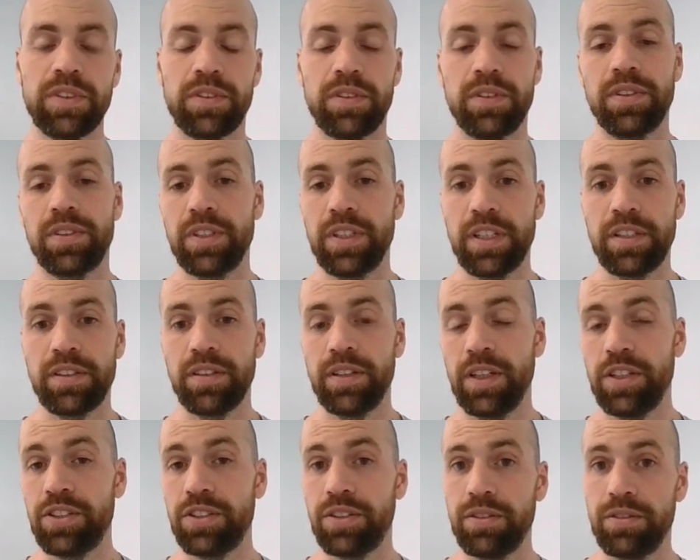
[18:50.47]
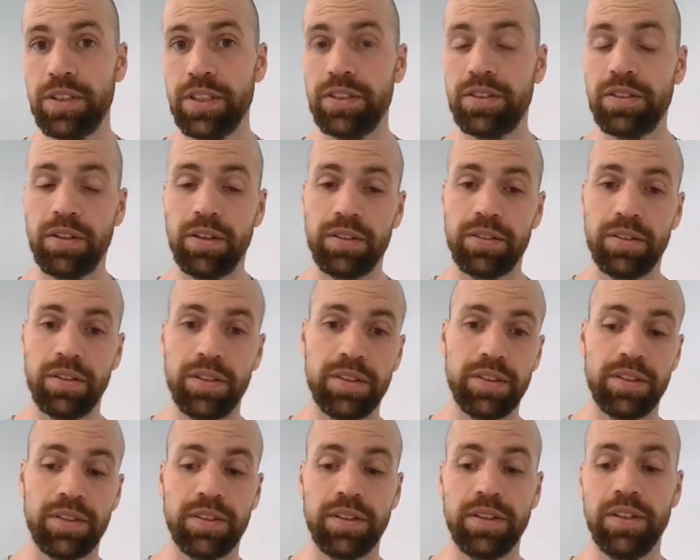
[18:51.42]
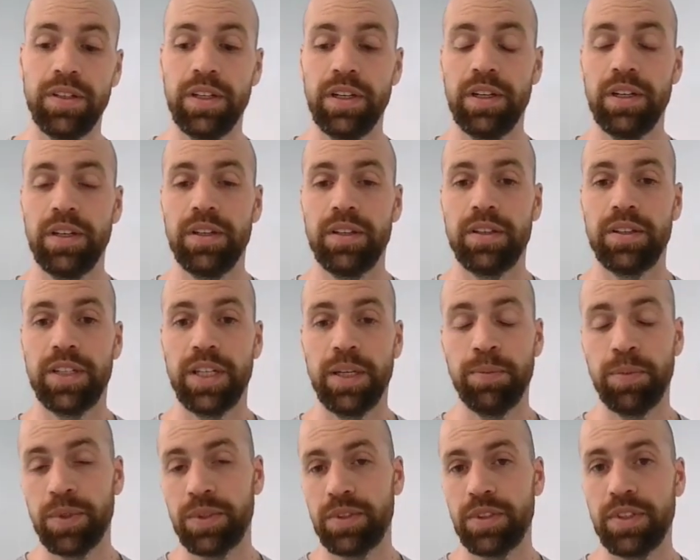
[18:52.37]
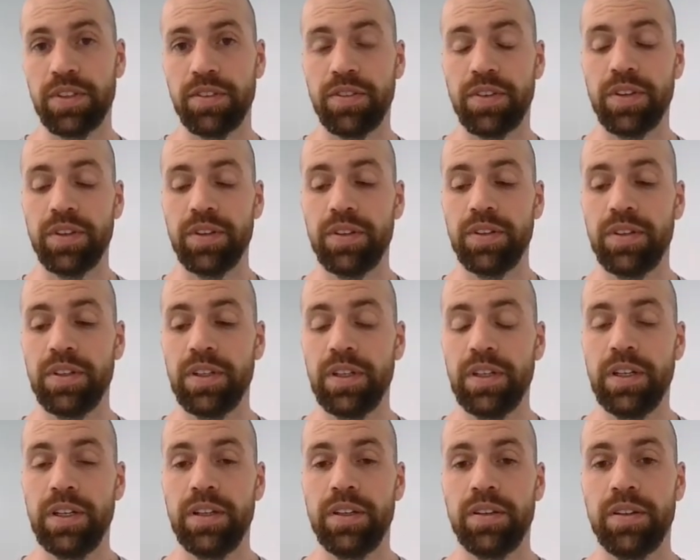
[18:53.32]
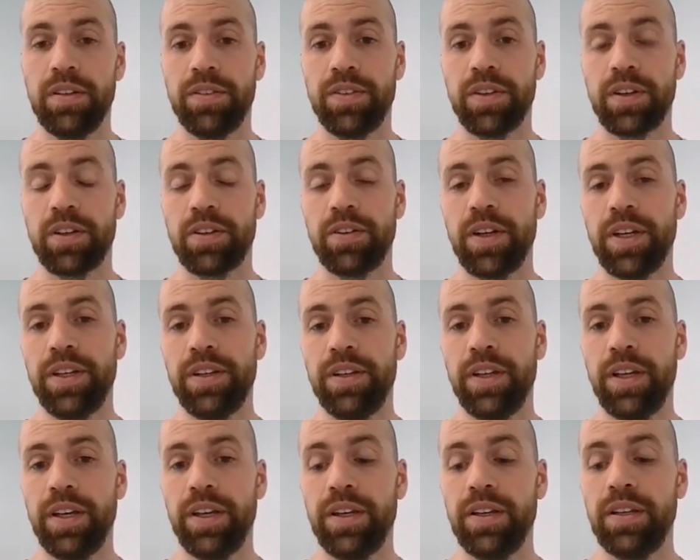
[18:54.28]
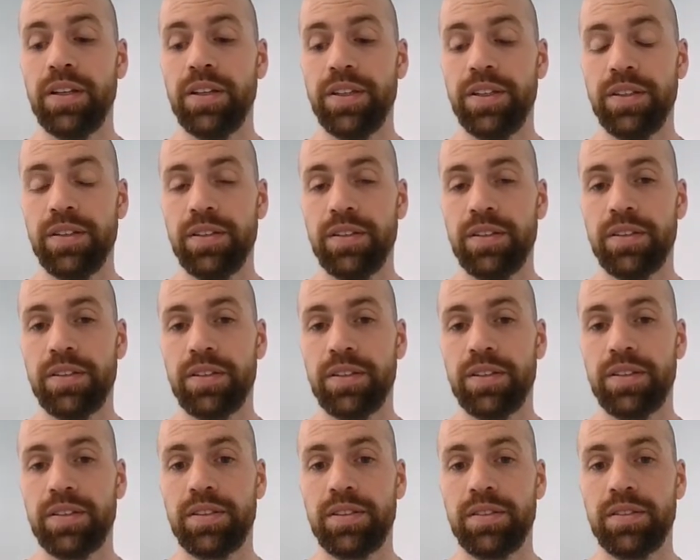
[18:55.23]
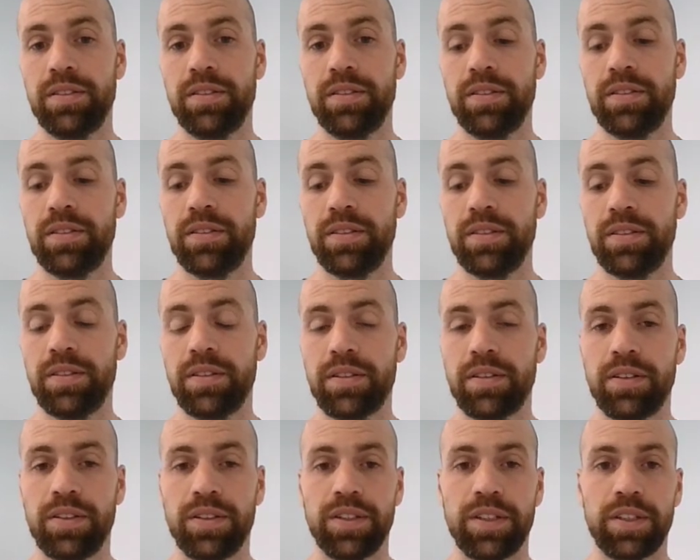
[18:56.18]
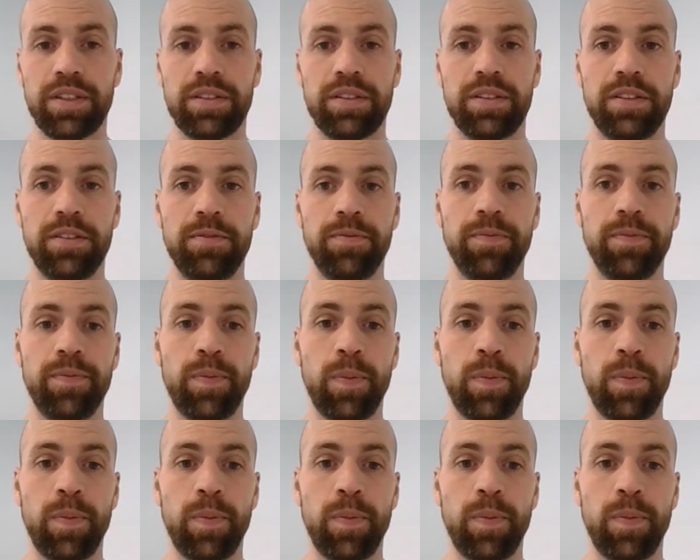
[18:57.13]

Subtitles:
So is the destination the resource, or is it the deposit of the crane ale here in this context?